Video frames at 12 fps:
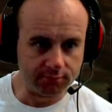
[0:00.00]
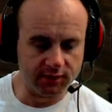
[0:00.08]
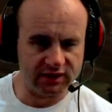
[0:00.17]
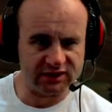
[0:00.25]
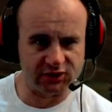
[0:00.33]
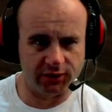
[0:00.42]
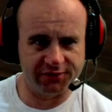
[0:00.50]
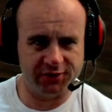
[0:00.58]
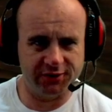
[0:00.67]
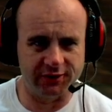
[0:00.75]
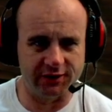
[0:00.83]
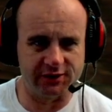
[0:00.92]
So even
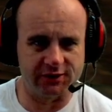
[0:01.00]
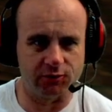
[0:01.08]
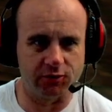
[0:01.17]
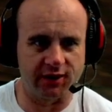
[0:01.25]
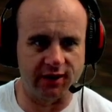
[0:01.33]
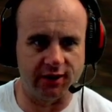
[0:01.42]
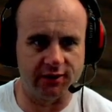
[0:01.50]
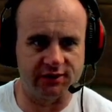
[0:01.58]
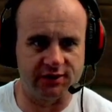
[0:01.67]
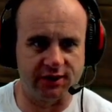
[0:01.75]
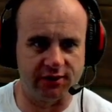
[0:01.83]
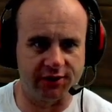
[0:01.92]
if it doesn't work out, it's
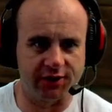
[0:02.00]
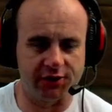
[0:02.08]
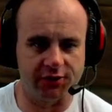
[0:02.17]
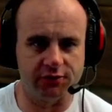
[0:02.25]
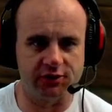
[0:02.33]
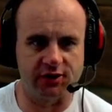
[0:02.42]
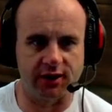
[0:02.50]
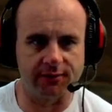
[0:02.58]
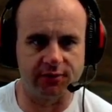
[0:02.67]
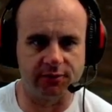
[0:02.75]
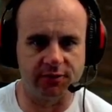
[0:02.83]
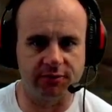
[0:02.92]
not like a huge time
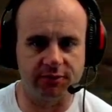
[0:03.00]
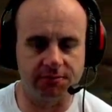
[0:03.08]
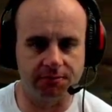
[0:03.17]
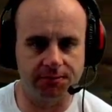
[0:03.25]
commitment.